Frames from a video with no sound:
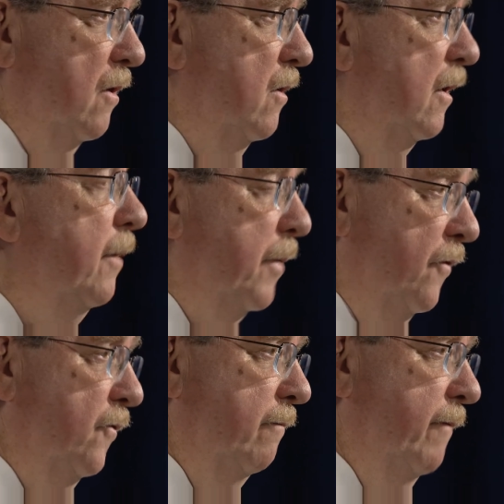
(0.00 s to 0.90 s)
or
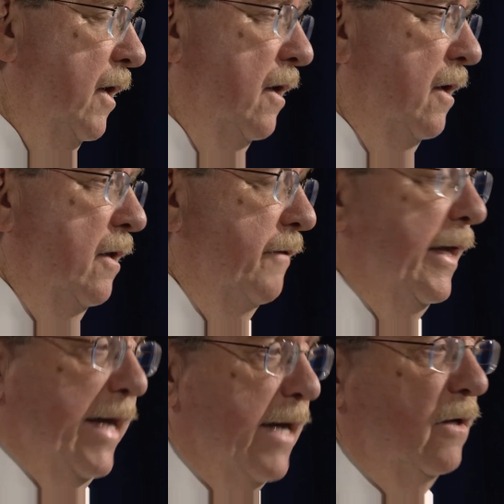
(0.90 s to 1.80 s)
lipids. They
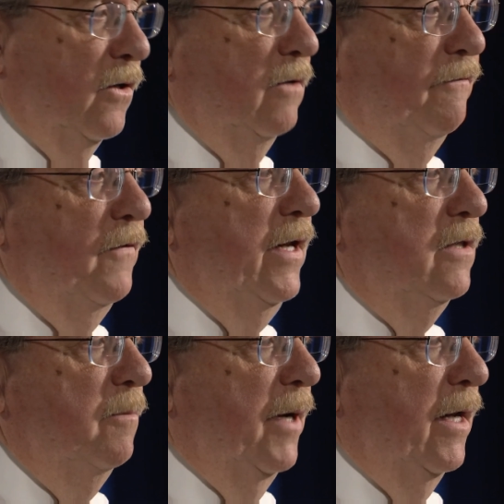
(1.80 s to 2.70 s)
can occur free
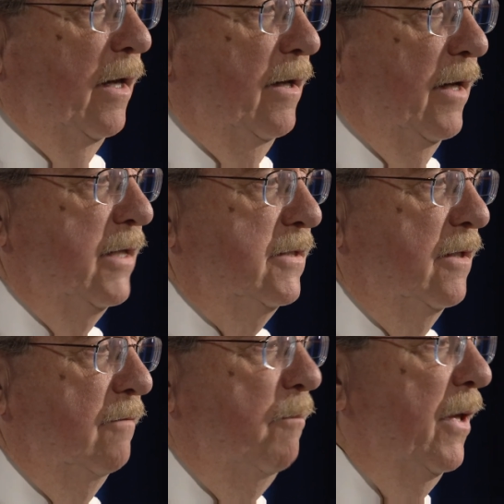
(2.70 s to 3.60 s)
in the body, as
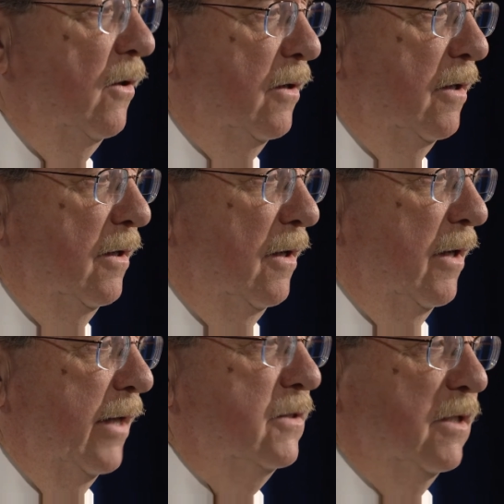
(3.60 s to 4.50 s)
in milk
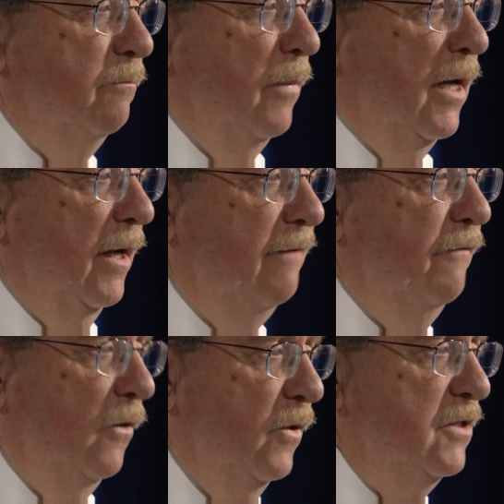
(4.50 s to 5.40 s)
and some bodily
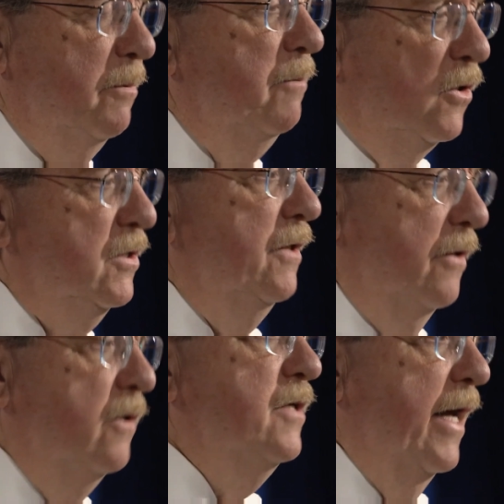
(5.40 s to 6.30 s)
fluids, but mostly
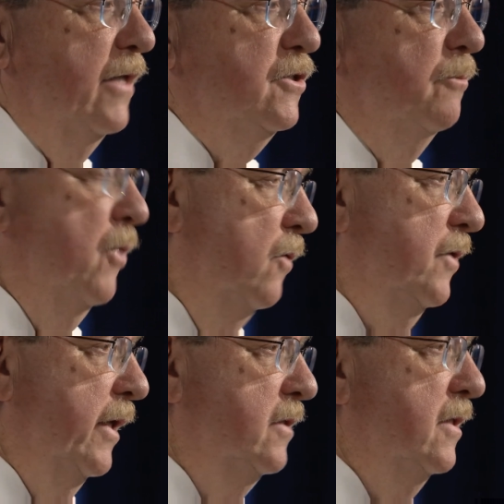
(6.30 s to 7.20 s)
they're attached to
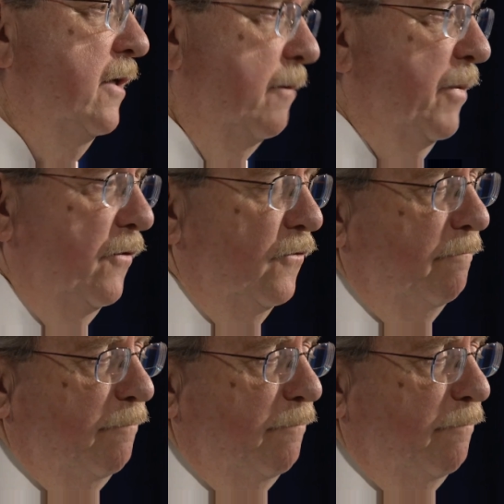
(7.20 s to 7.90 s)
proteins and lipids.